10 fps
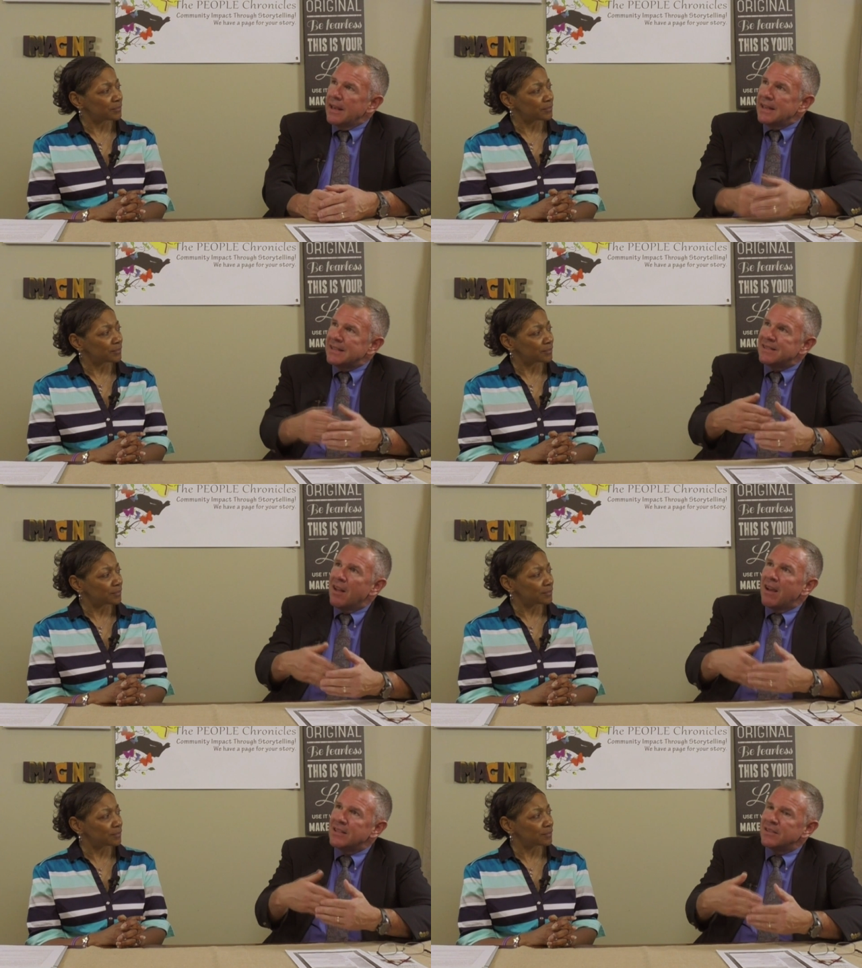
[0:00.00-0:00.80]
Speaker 1: it is
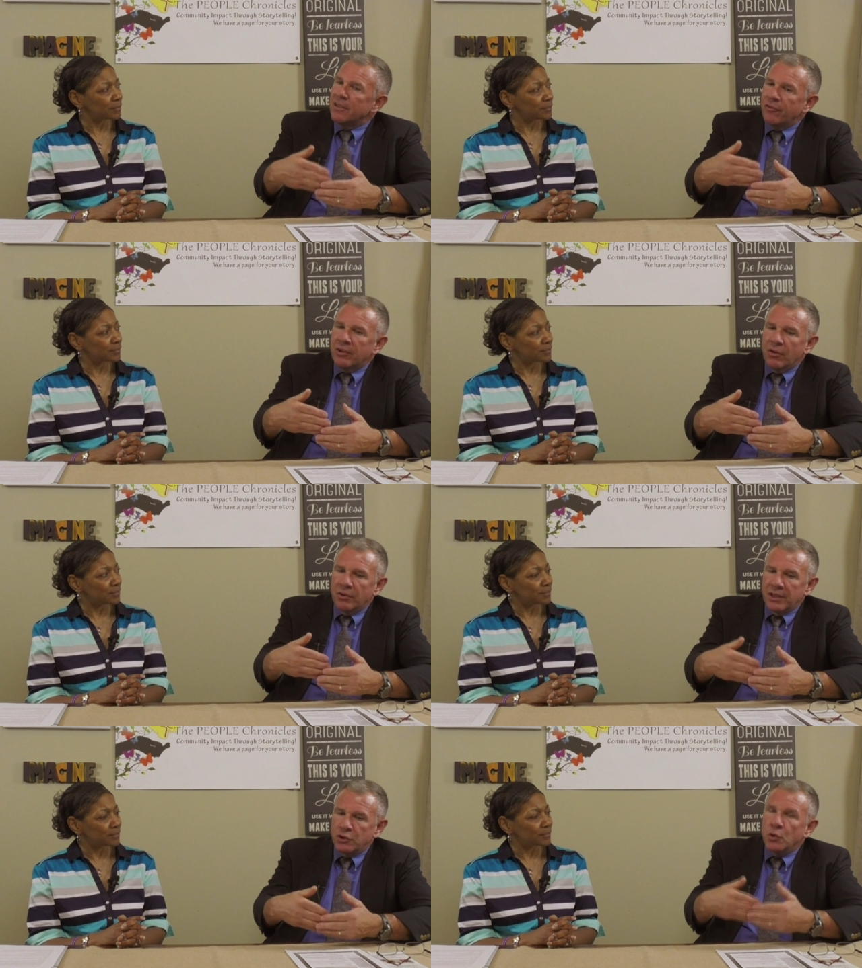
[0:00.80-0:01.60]
not as difficult
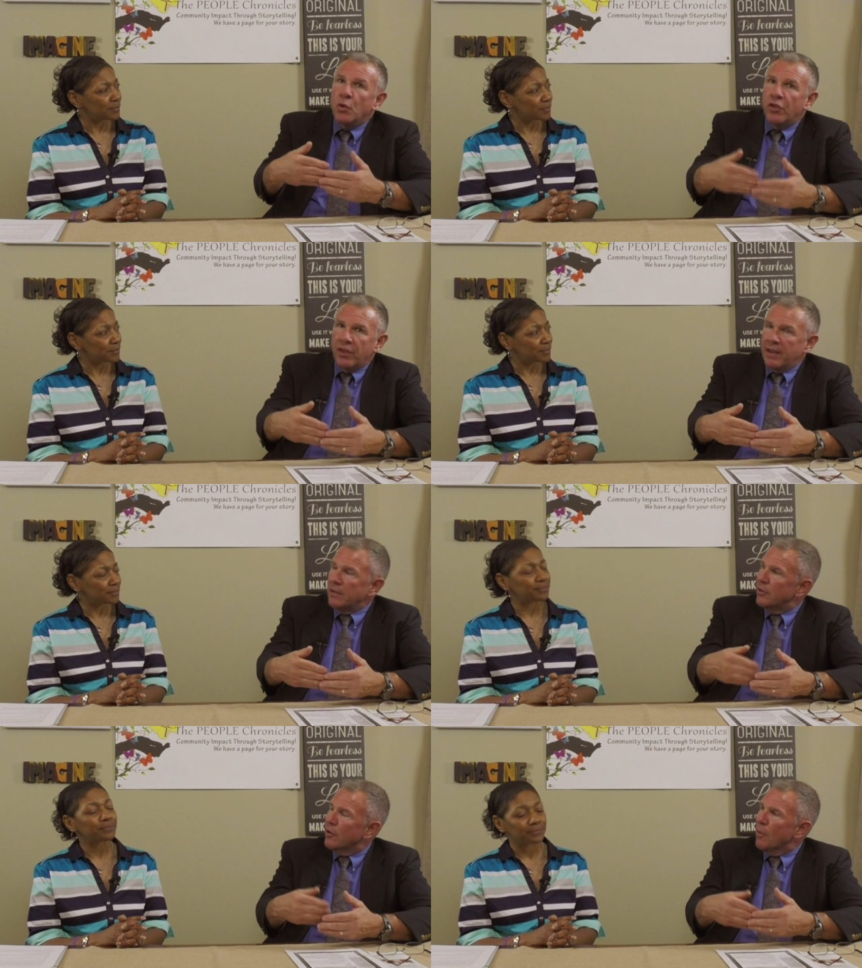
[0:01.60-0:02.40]
as you
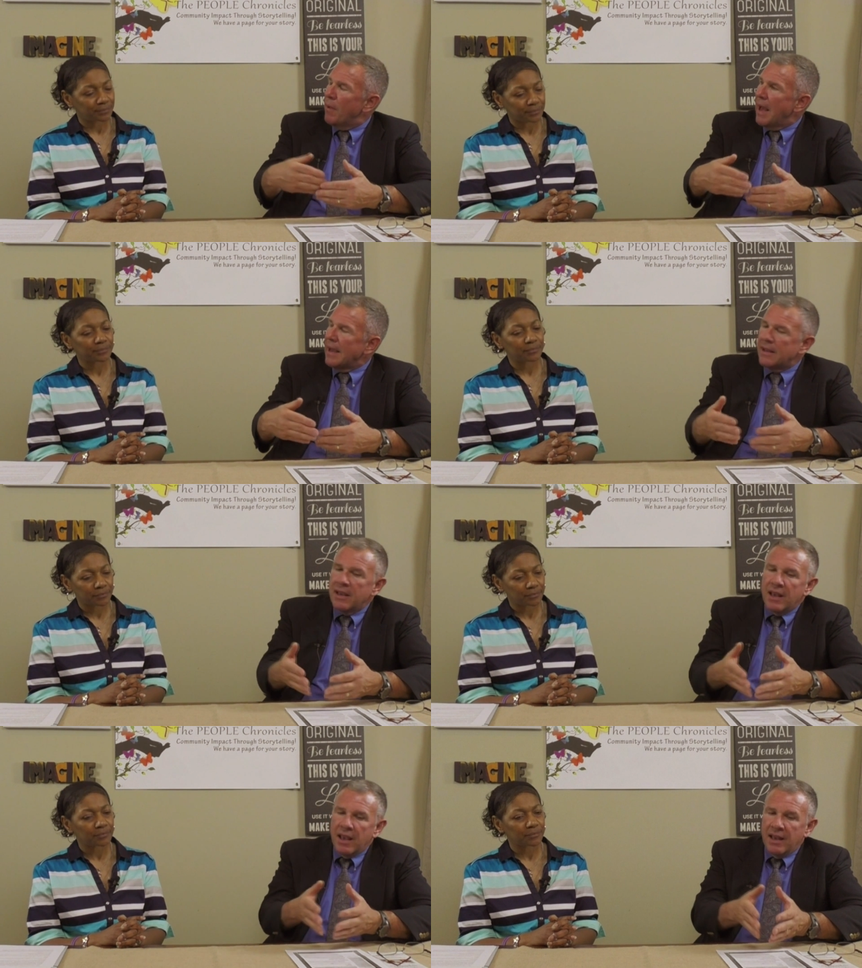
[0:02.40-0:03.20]
think to go back
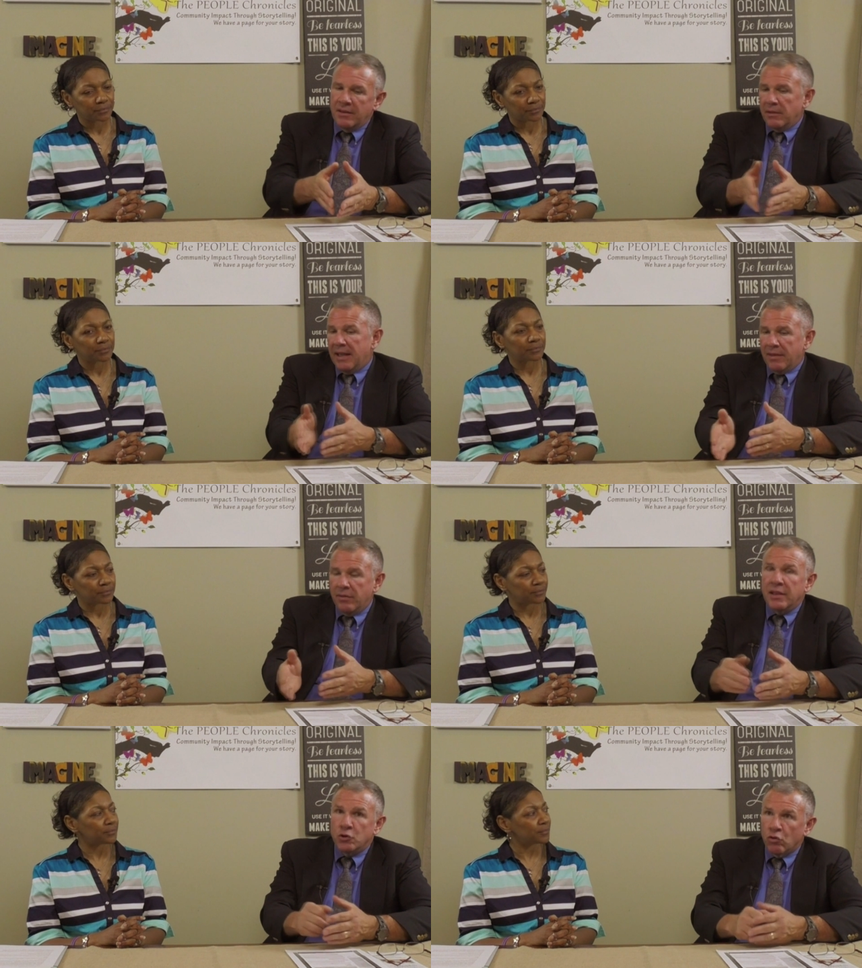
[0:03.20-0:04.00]
and get
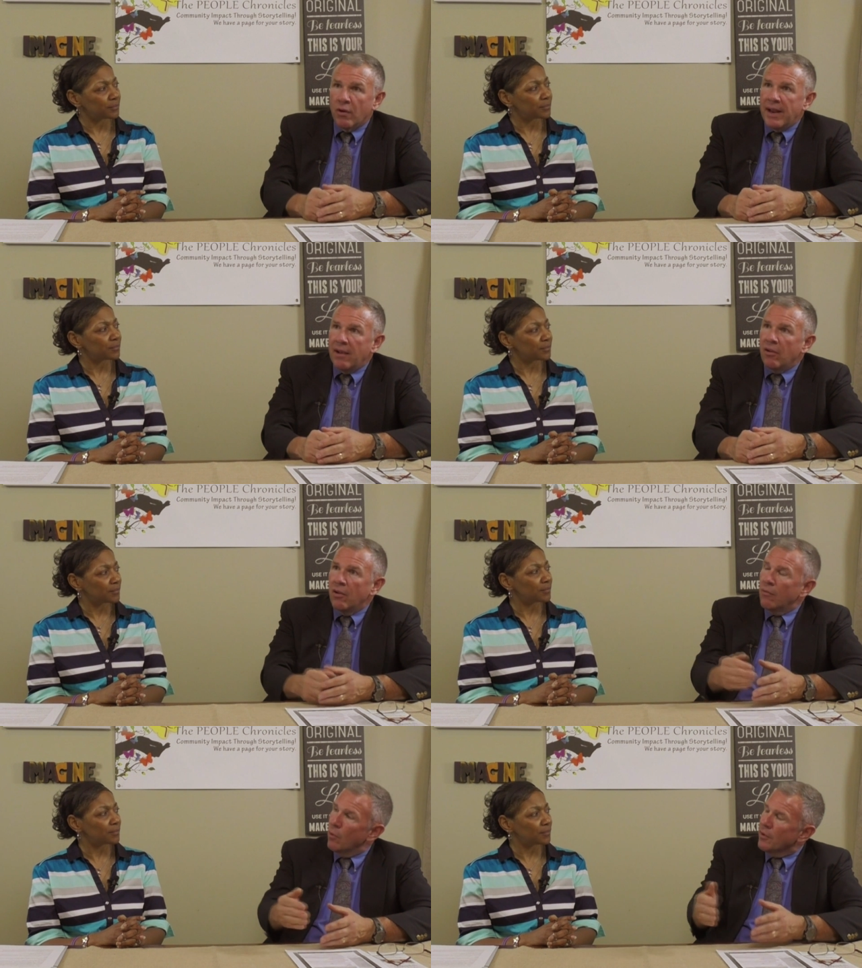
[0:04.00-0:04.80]
the trail
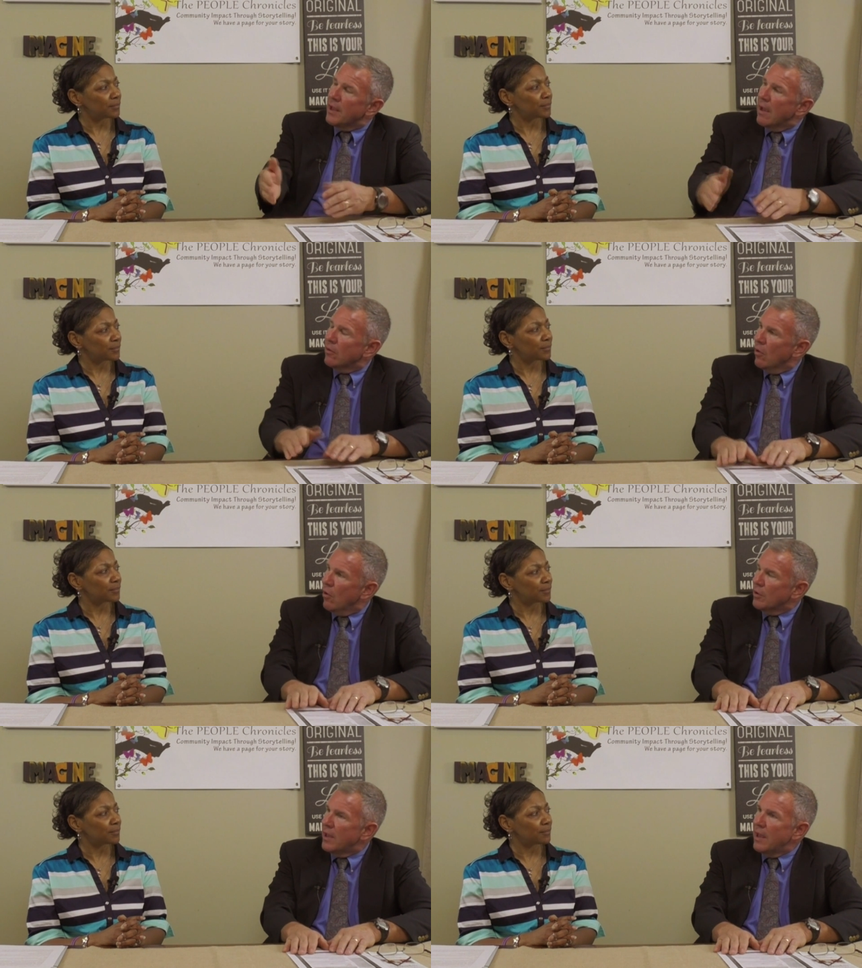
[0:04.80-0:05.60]
of where the
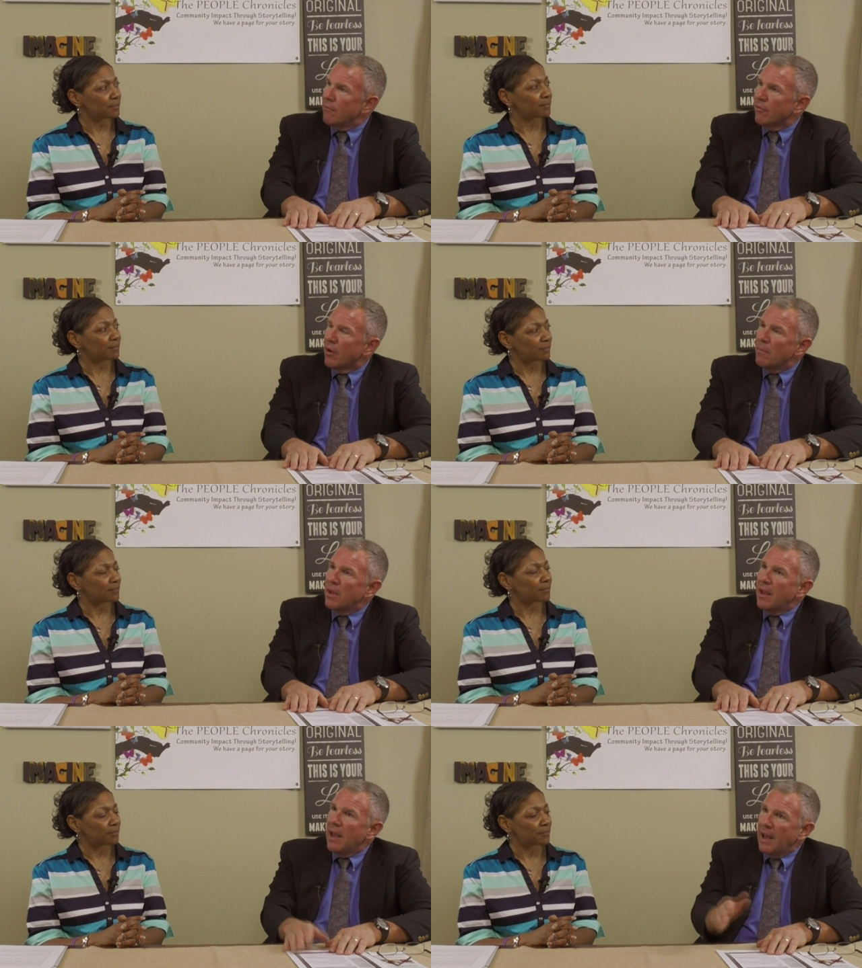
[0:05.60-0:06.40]
alcohol came from
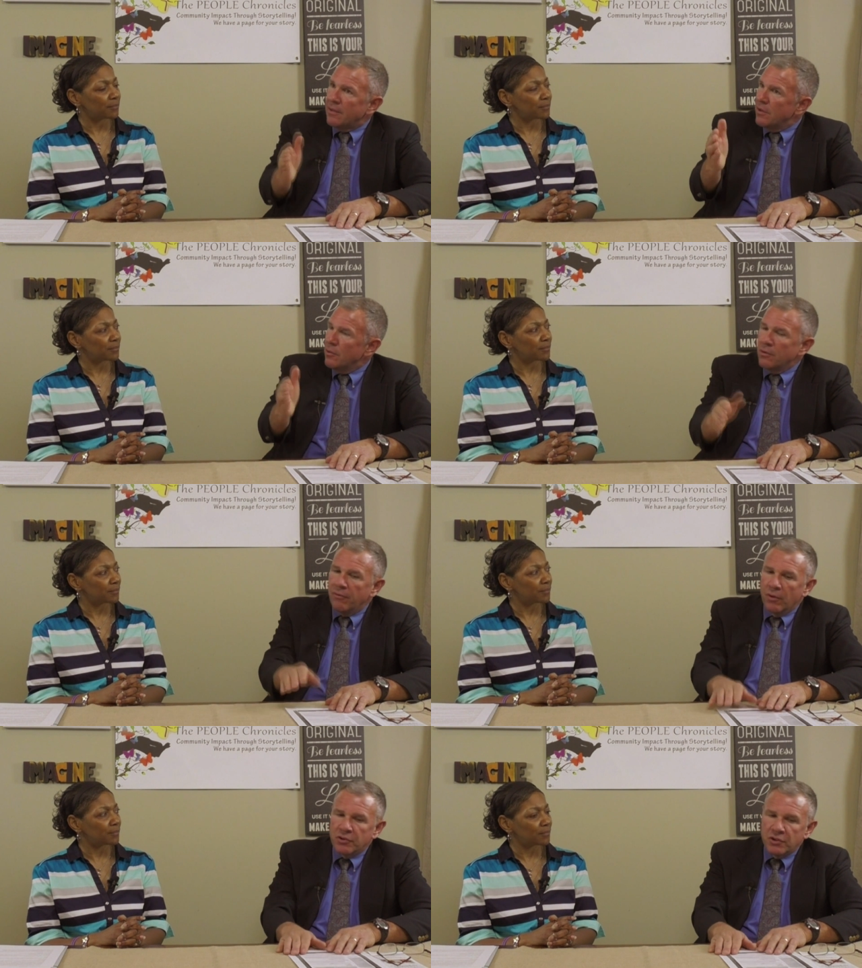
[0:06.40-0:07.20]
at the
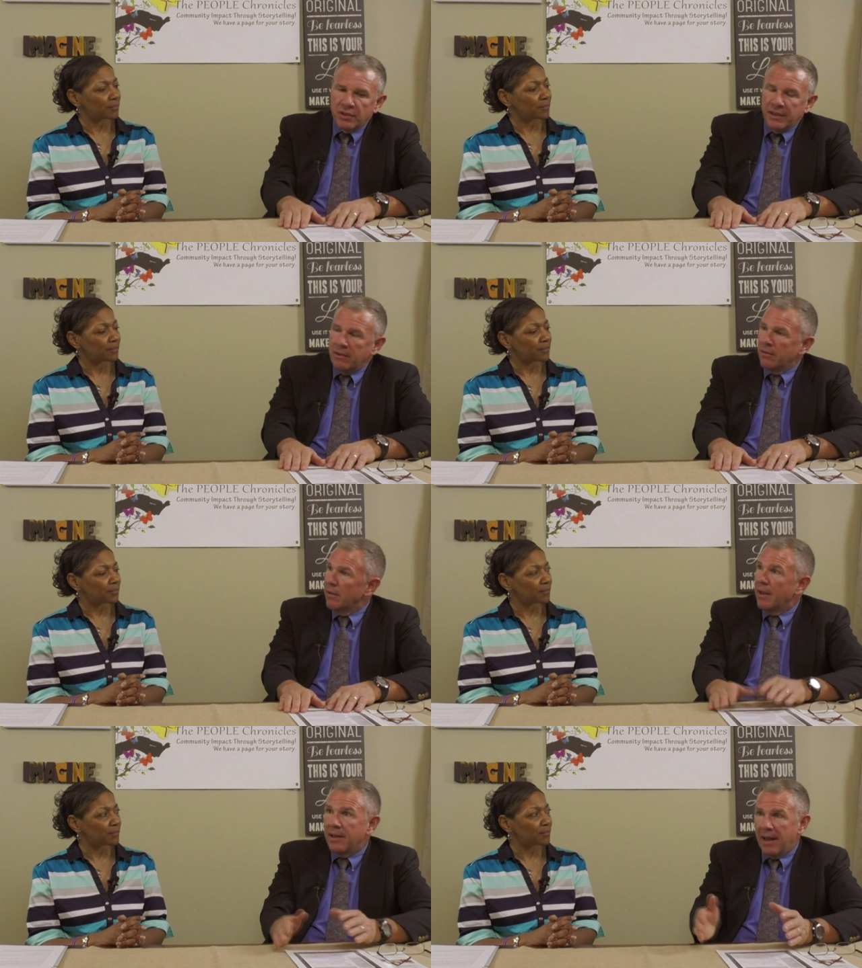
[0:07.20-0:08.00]
university
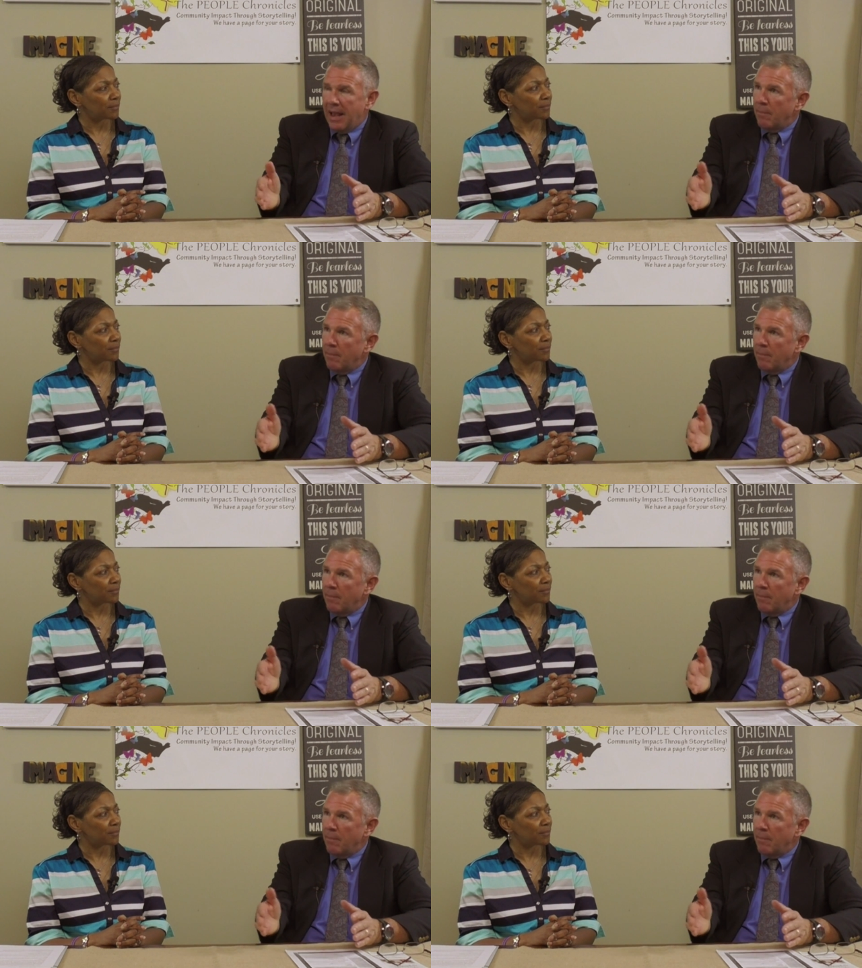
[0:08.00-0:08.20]
and it